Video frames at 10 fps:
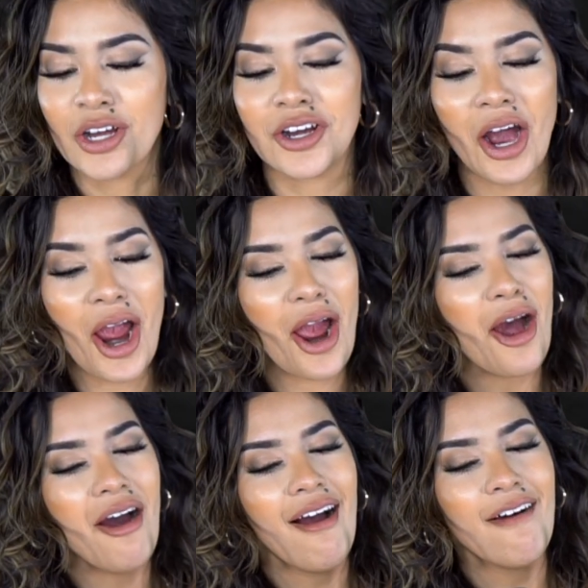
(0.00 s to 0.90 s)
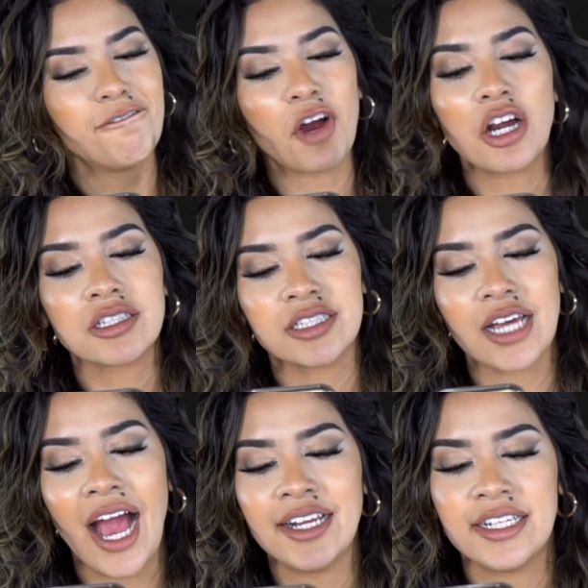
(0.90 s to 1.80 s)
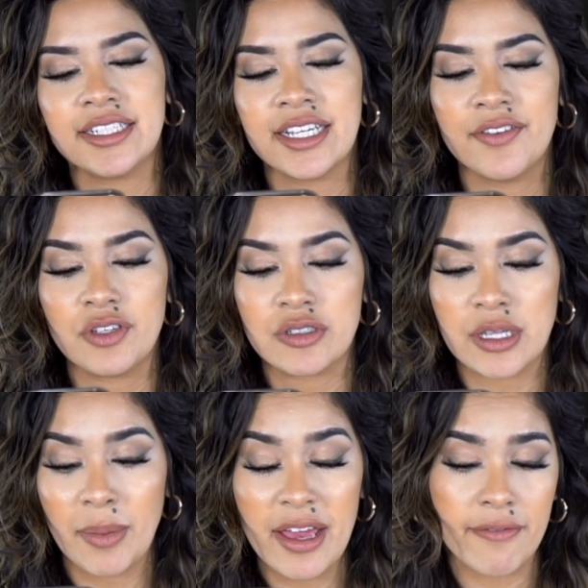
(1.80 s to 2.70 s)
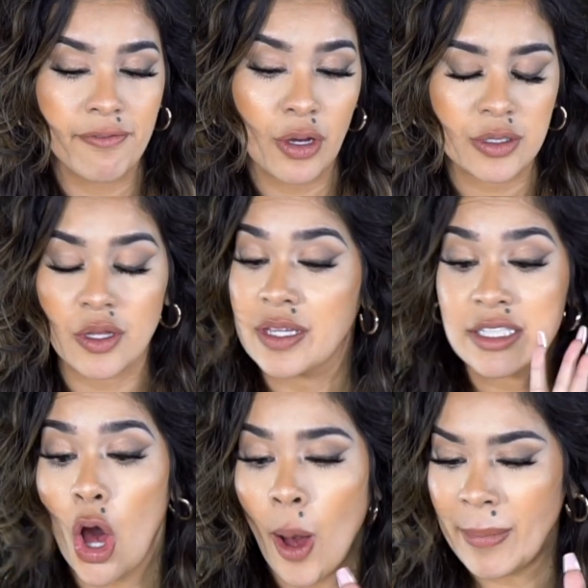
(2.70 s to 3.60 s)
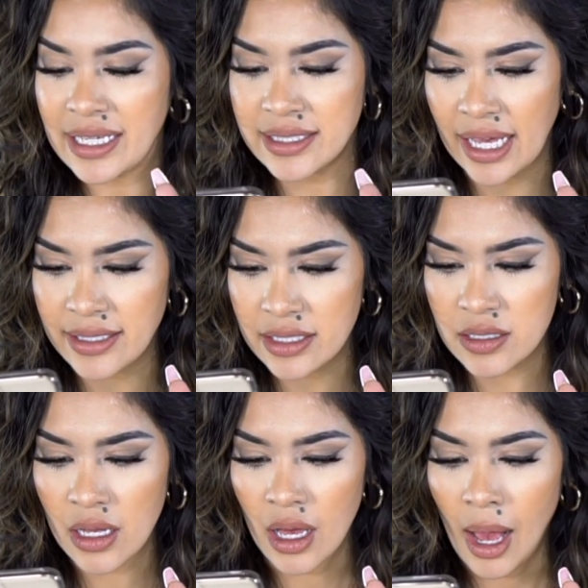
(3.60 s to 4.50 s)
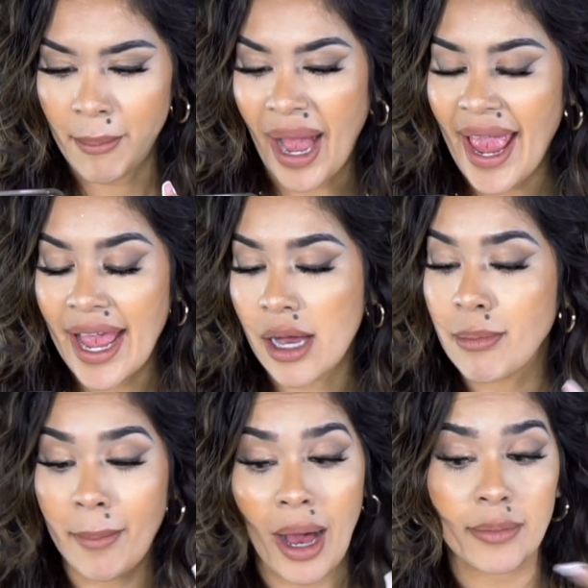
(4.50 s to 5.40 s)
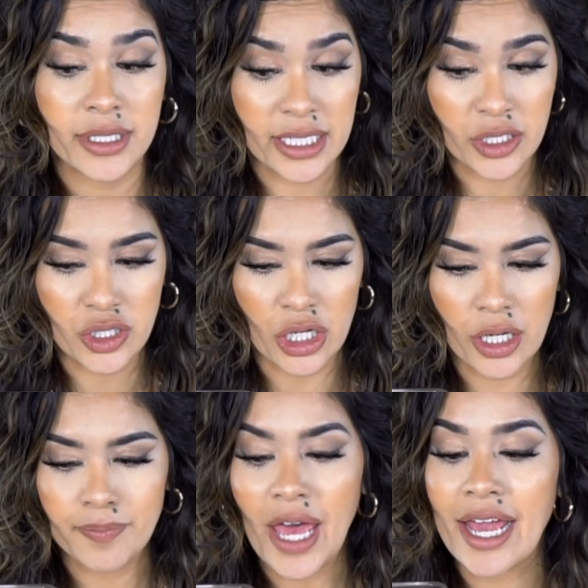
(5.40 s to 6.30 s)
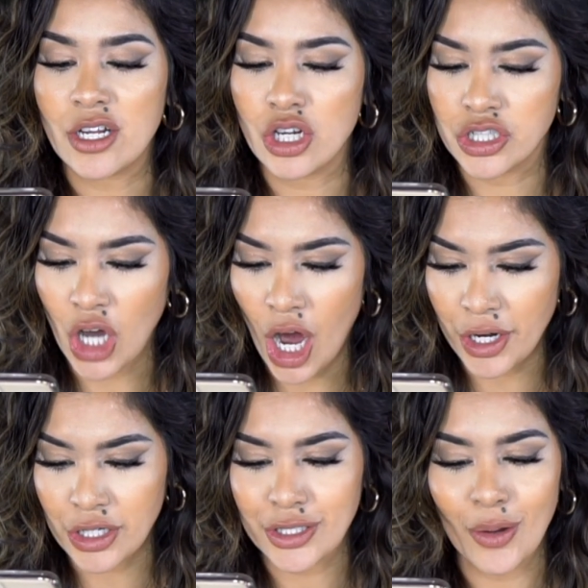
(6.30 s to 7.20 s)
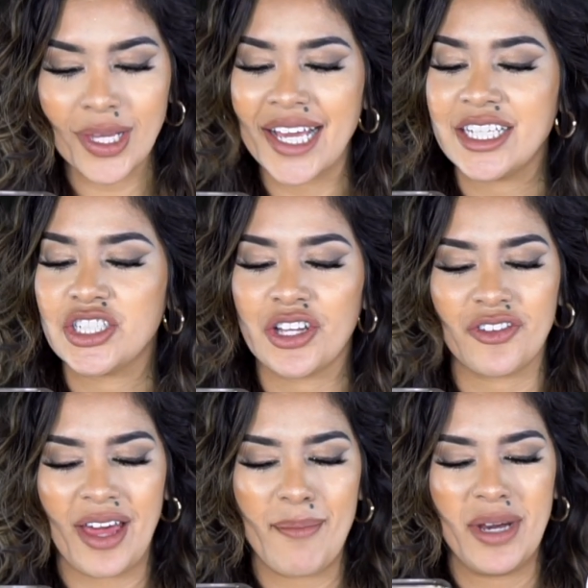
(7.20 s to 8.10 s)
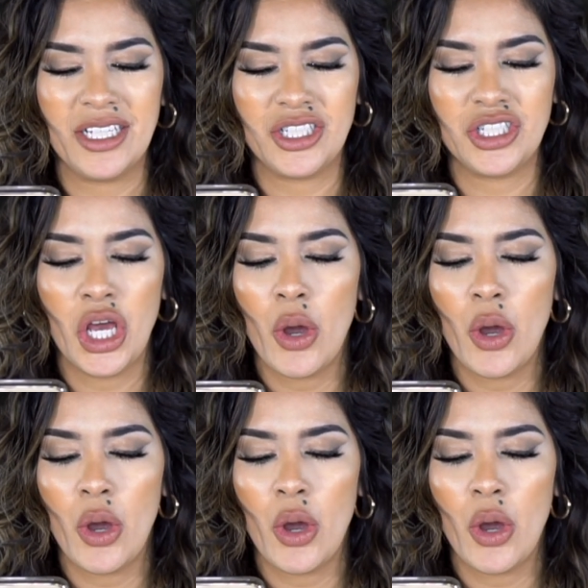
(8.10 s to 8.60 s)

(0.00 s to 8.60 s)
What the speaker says: Girl, first, I need to give you some info so this all makes sense. My aunt, my mom's sister, and her daughter don't like each other that much.